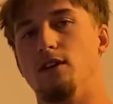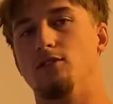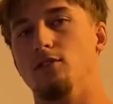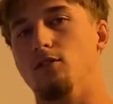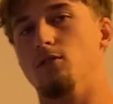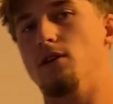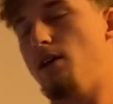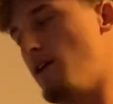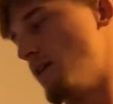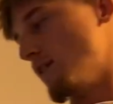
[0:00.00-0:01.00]
so.
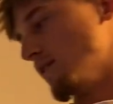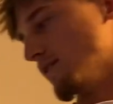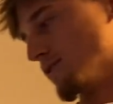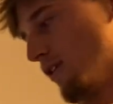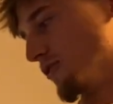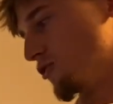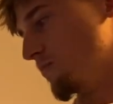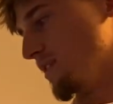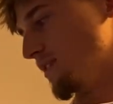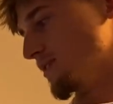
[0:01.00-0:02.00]
This also
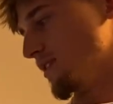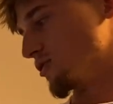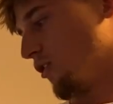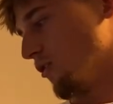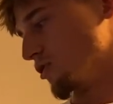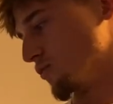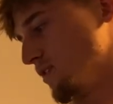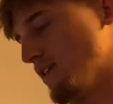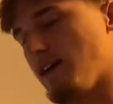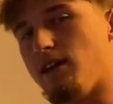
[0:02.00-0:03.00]
means it is hard to
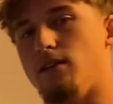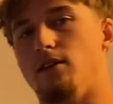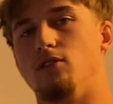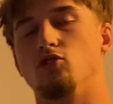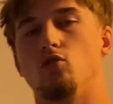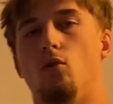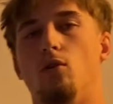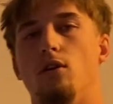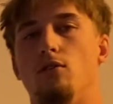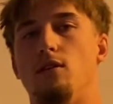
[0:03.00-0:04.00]
retain and store
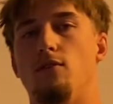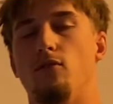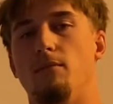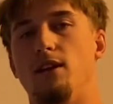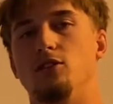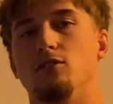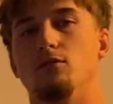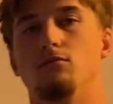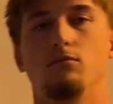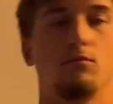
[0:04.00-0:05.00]
other information.